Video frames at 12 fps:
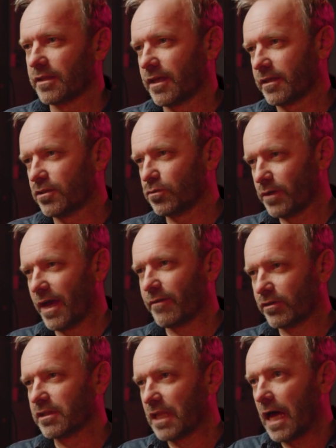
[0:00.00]
Like you have
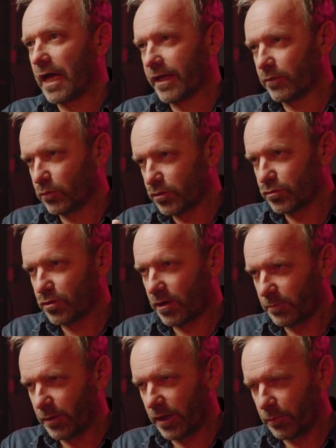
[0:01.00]
a line when you draw
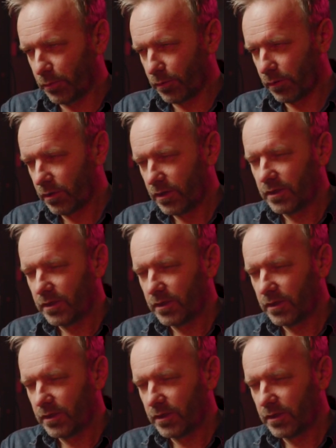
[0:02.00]
on paper,